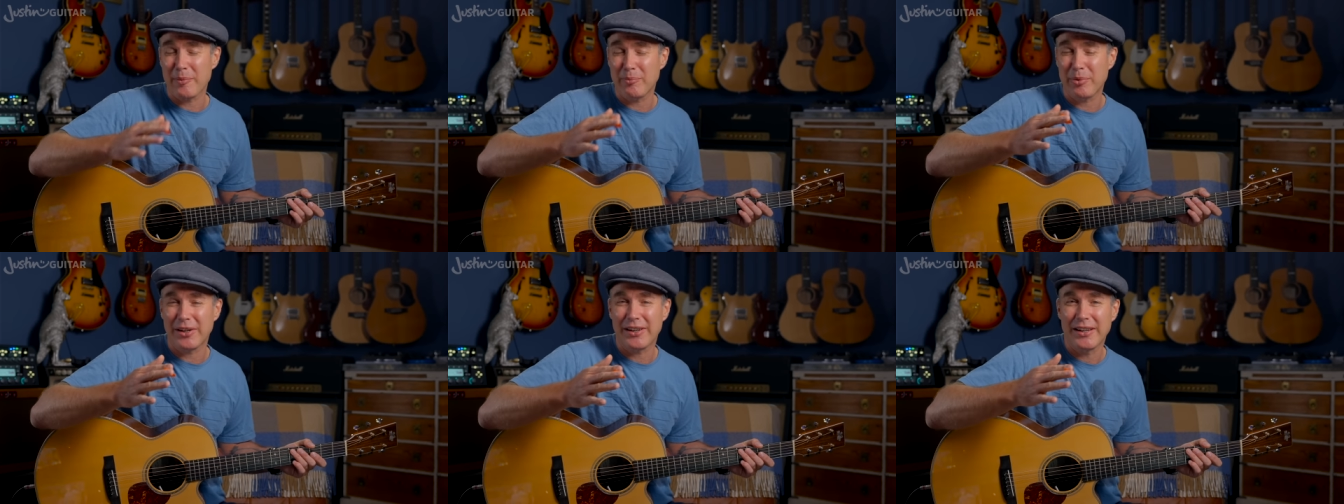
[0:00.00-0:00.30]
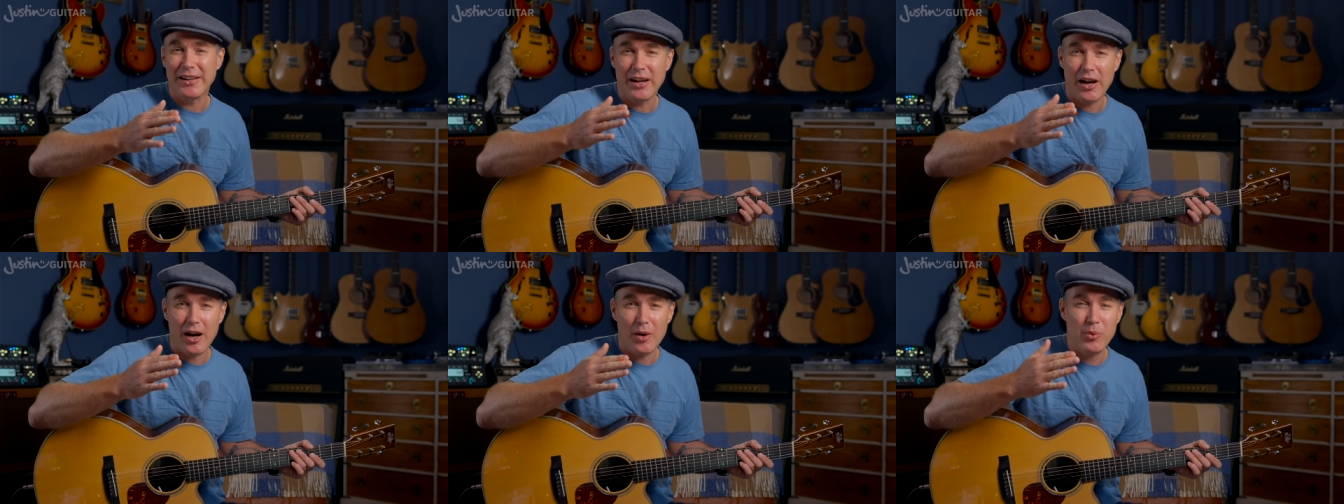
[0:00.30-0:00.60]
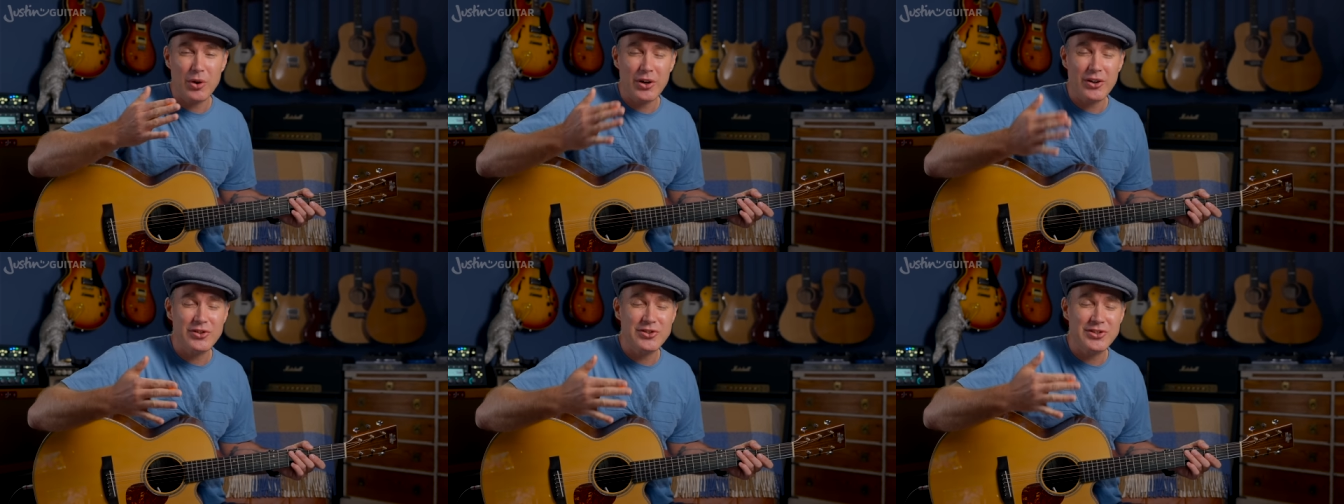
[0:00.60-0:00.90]
But I
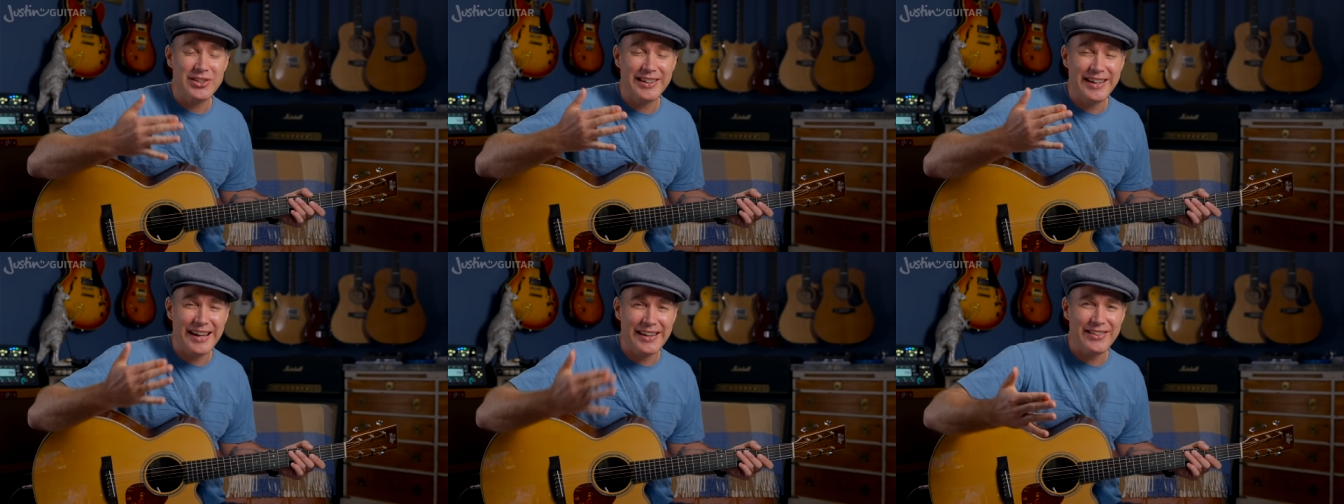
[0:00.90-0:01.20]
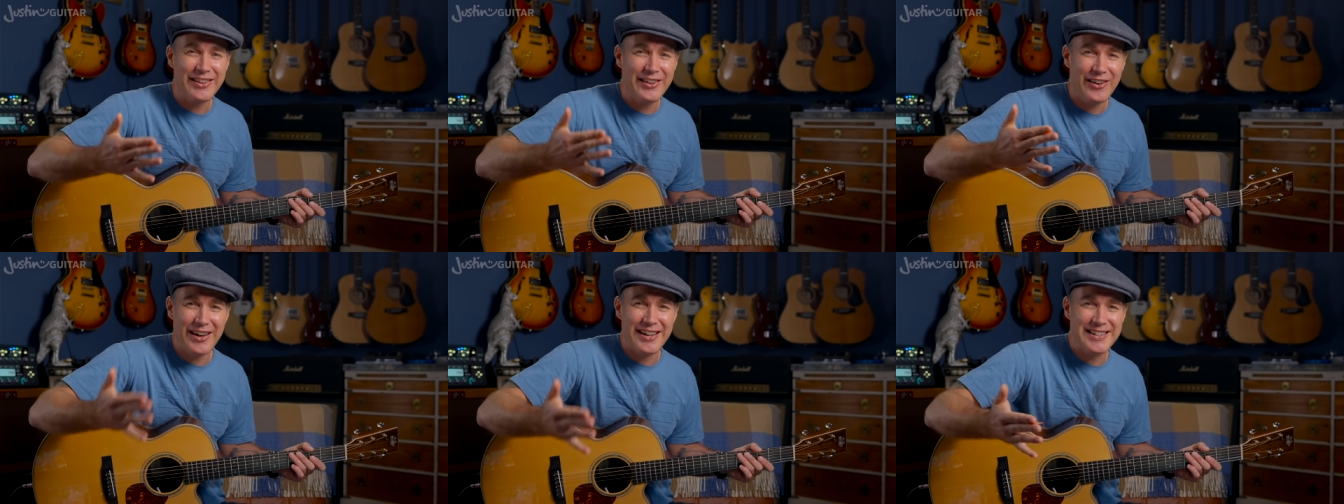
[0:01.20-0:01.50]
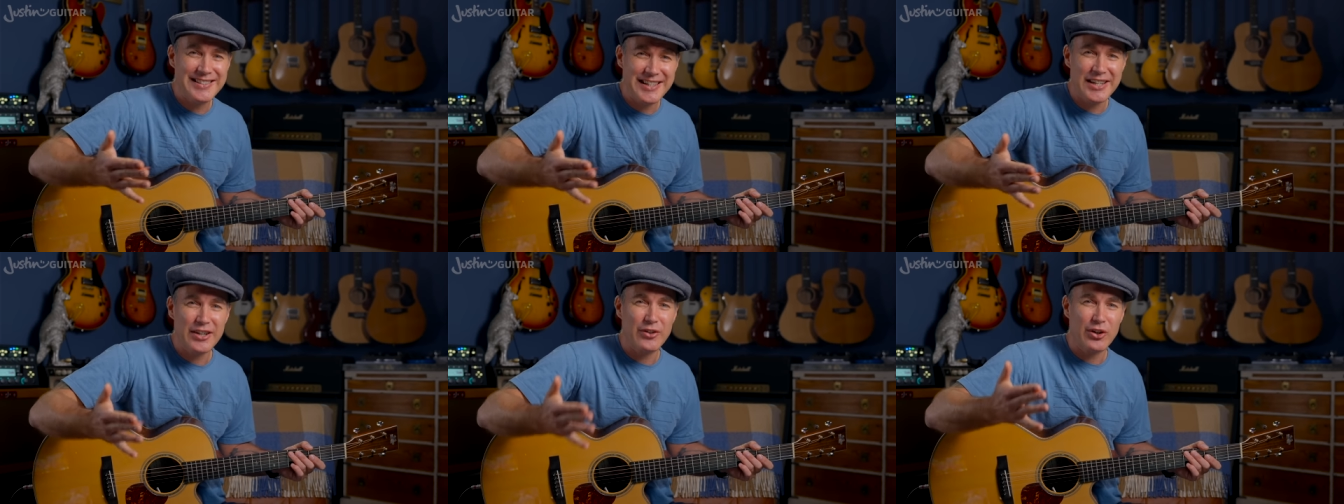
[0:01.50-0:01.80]
wanted to get the
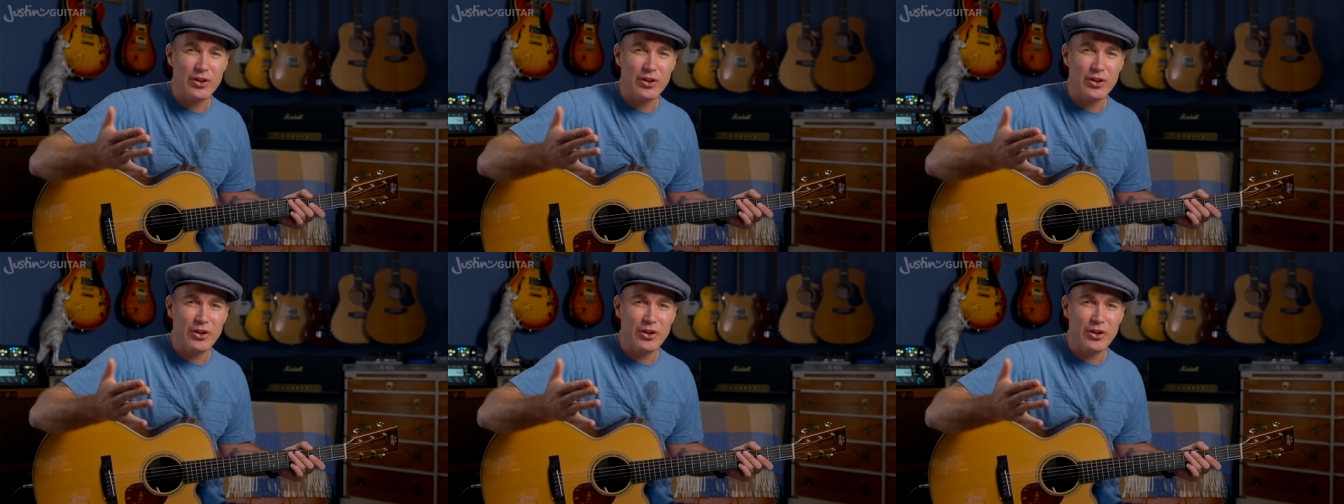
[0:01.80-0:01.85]
idea